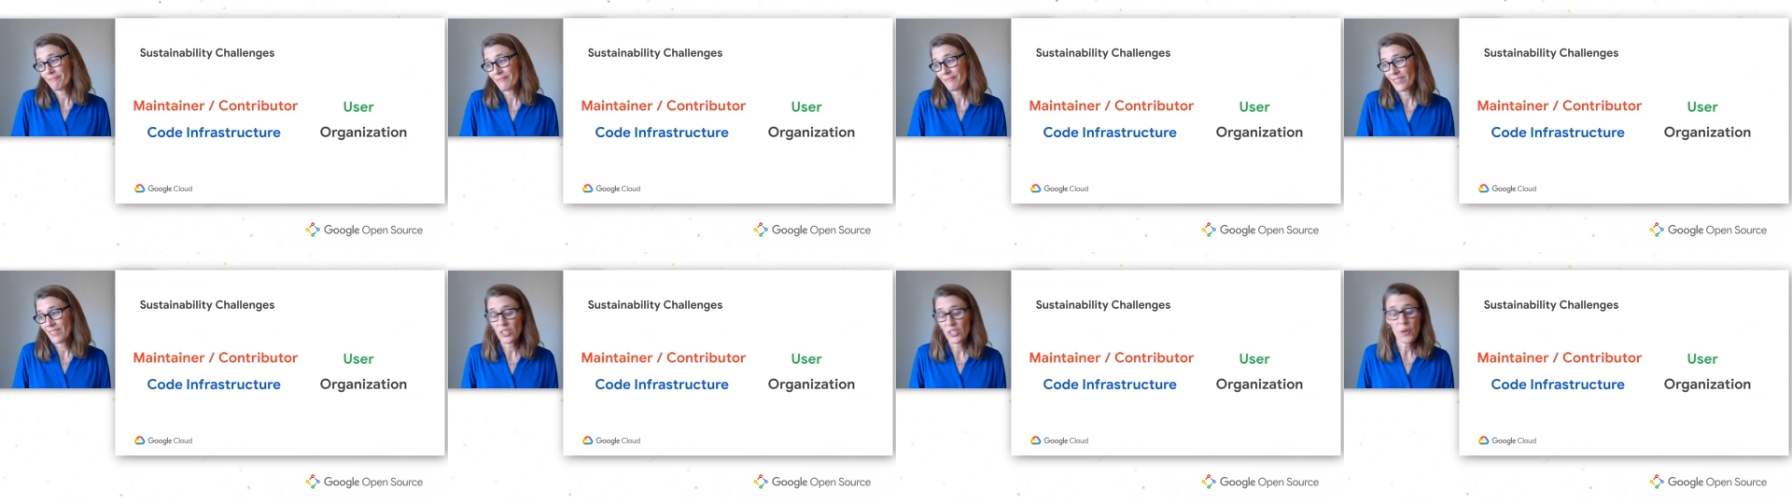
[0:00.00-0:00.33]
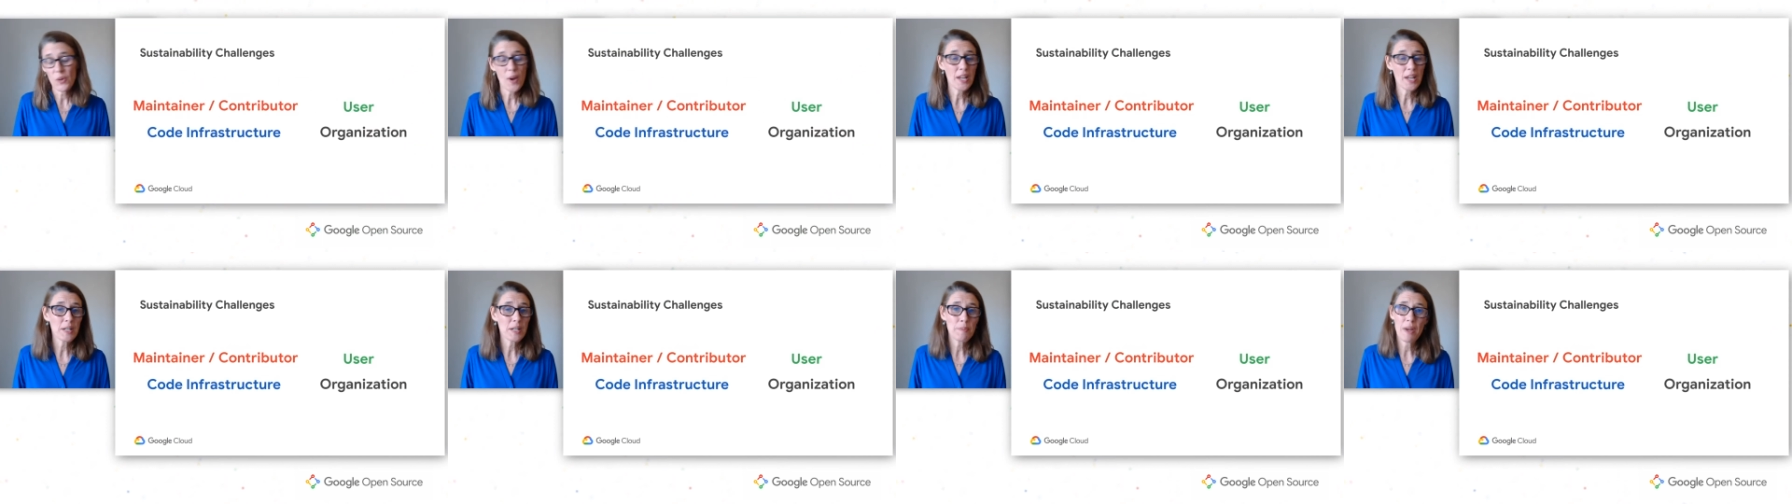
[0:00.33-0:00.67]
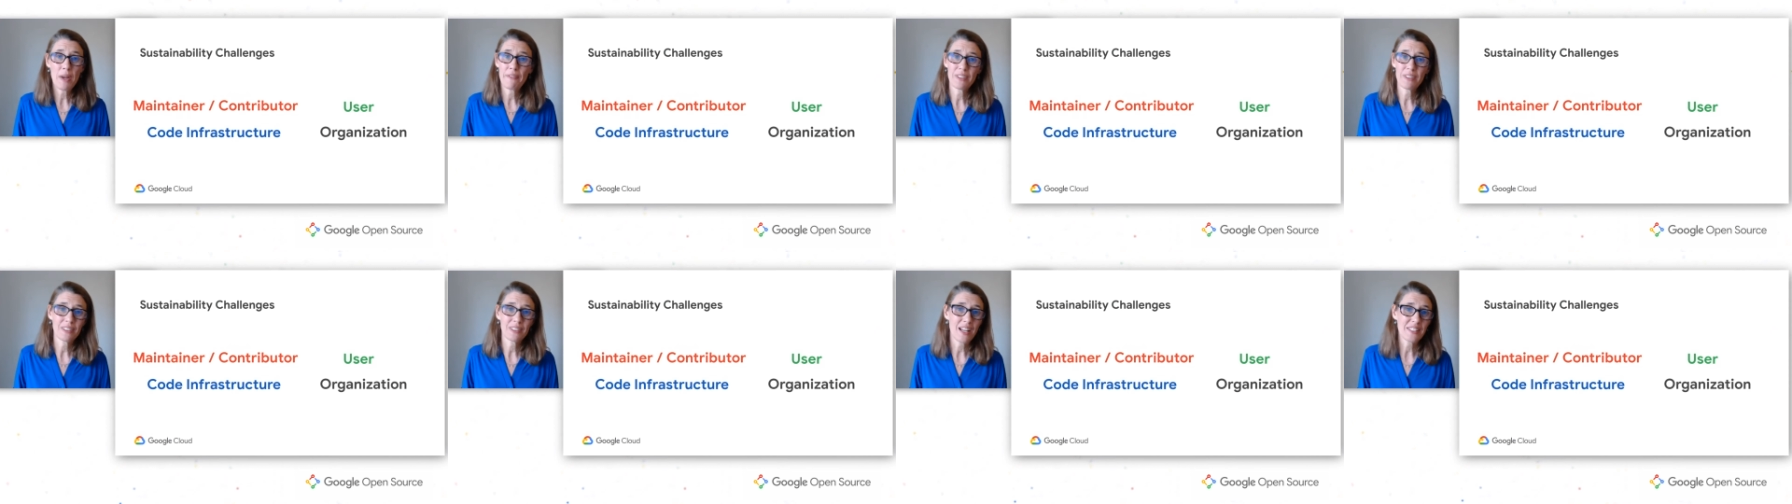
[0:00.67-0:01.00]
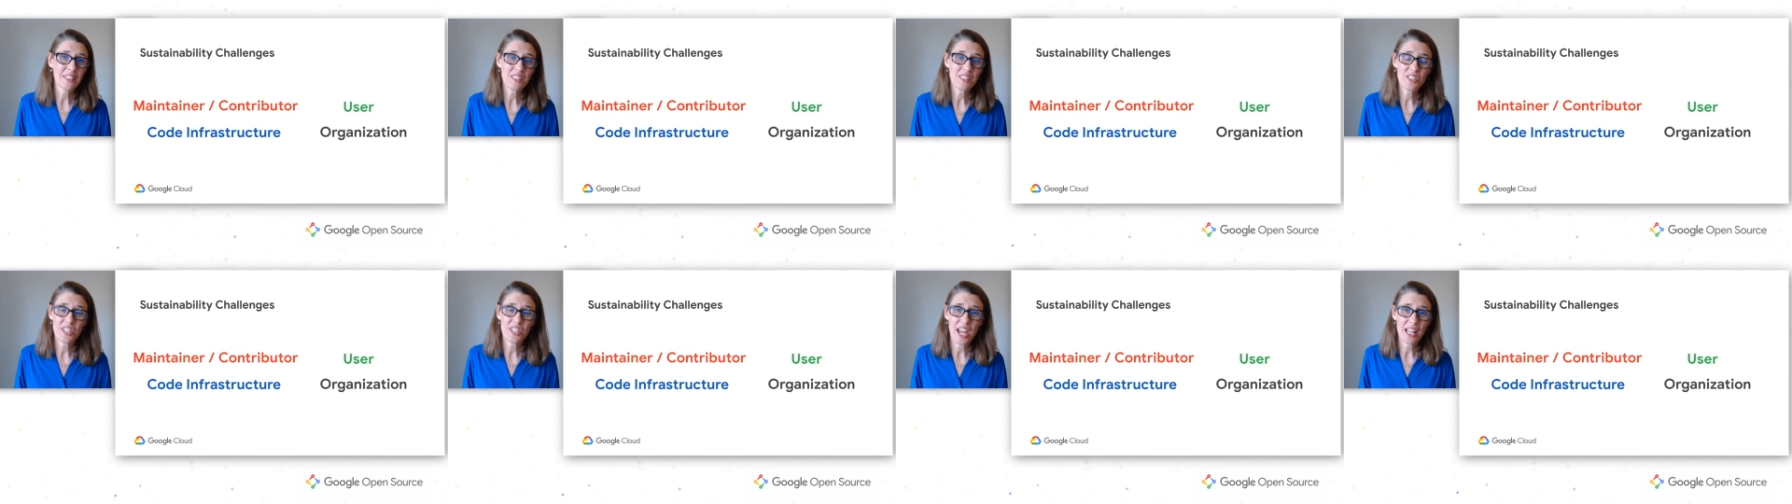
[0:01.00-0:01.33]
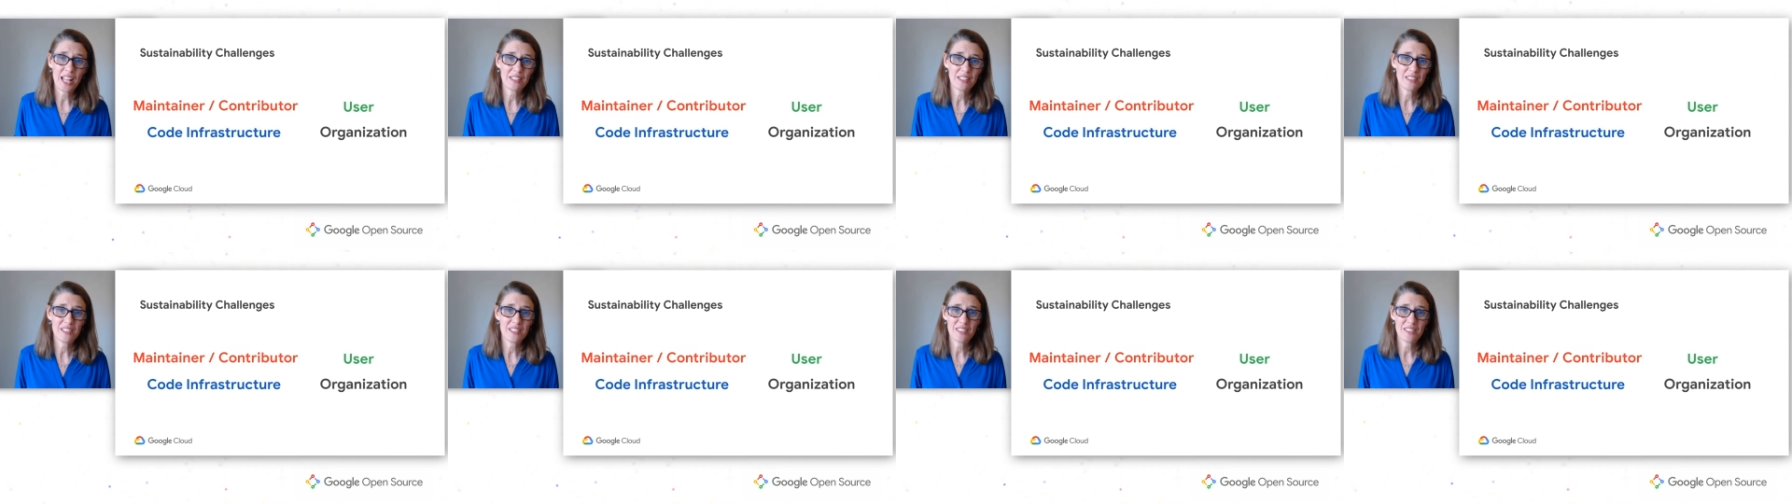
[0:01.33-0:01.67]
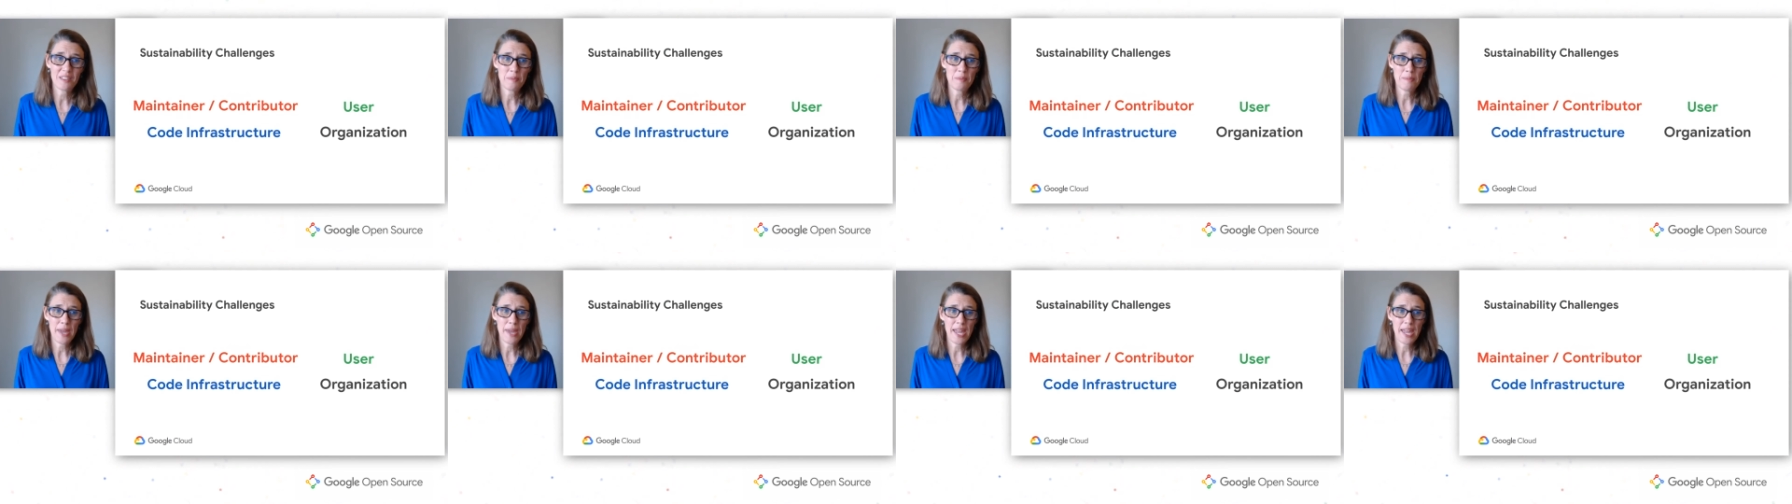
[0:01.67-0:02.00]
you end up having lots of challenges
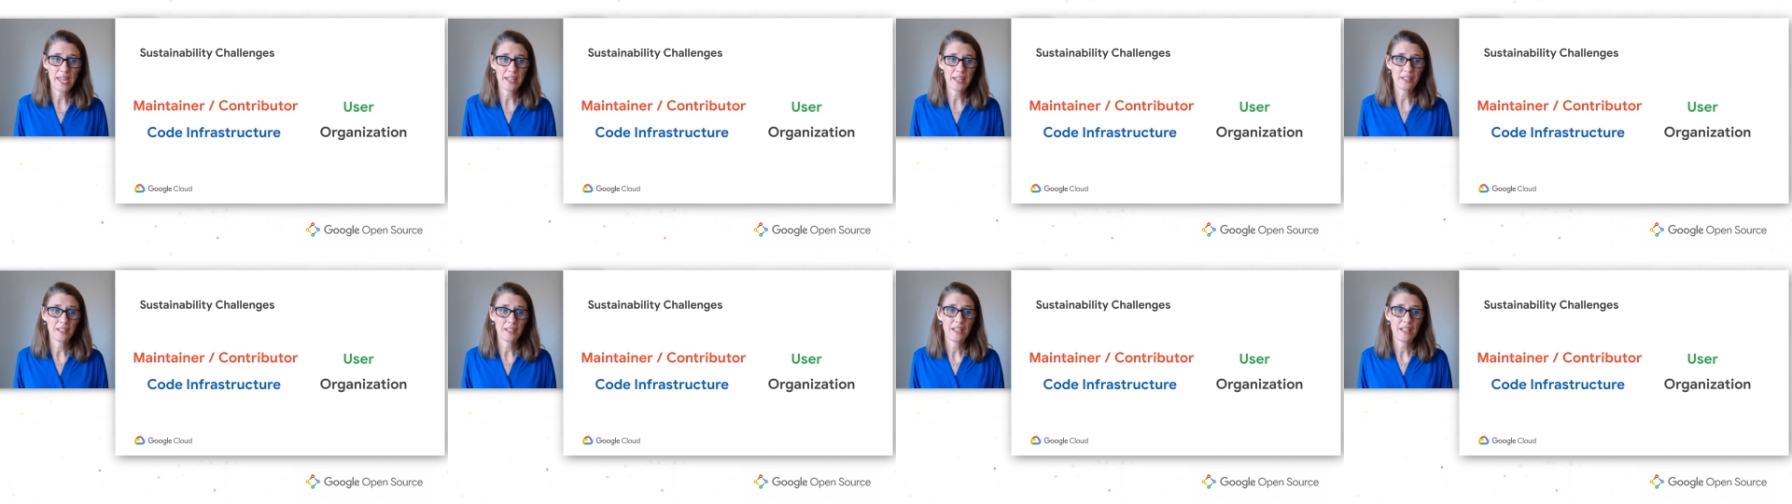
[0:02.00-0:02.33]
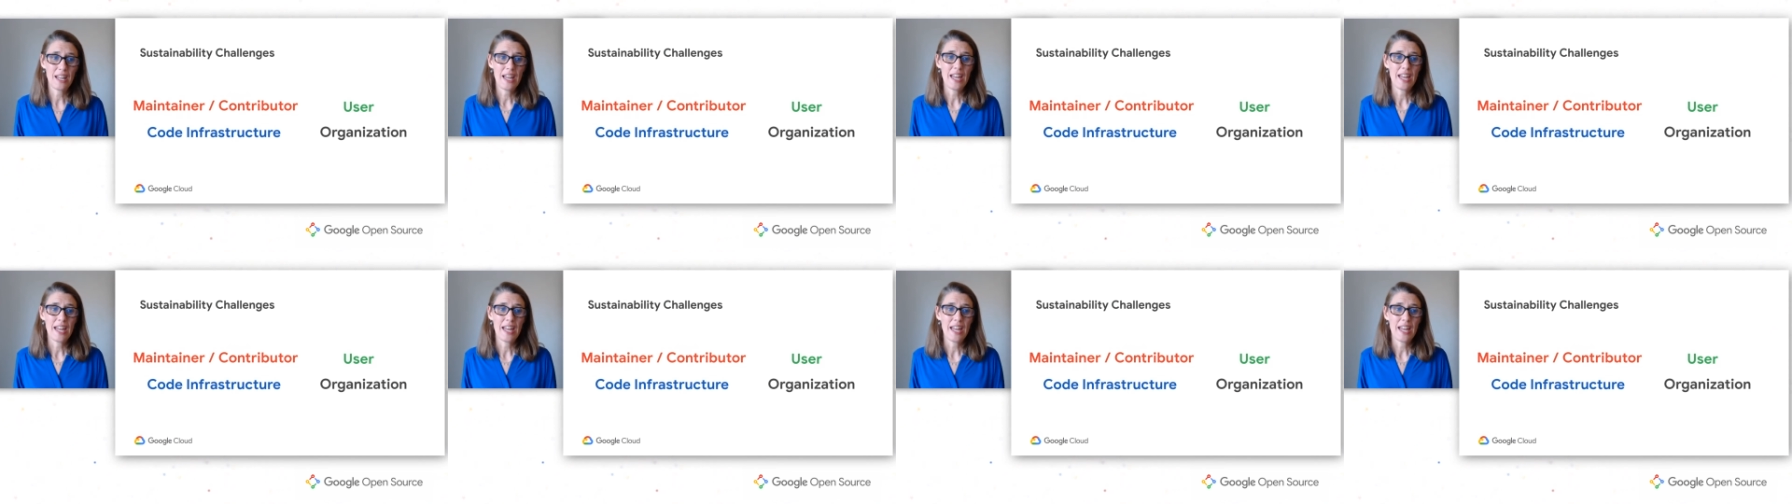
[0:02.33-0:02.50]
and pain.